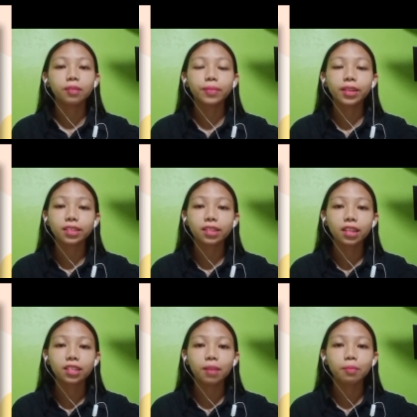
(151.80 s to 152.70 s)

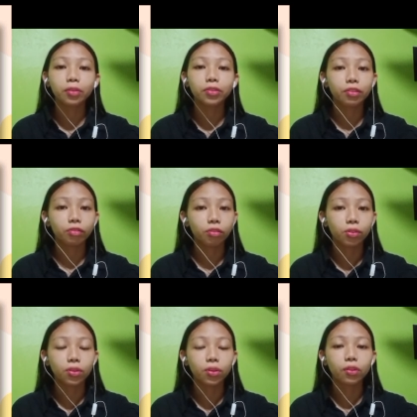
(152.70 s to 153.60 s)
discussed about the
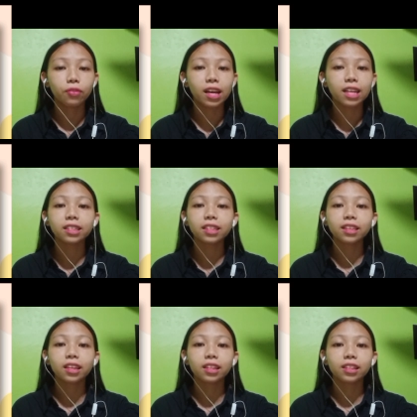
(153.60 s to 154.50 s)
role of
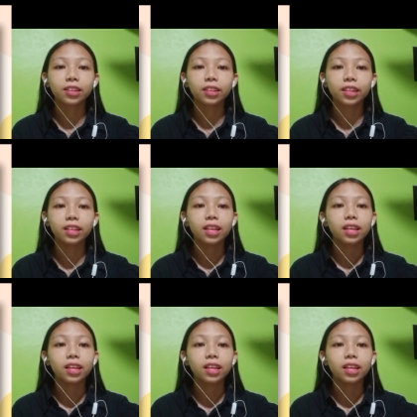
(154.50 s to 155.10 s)
ICT in learning,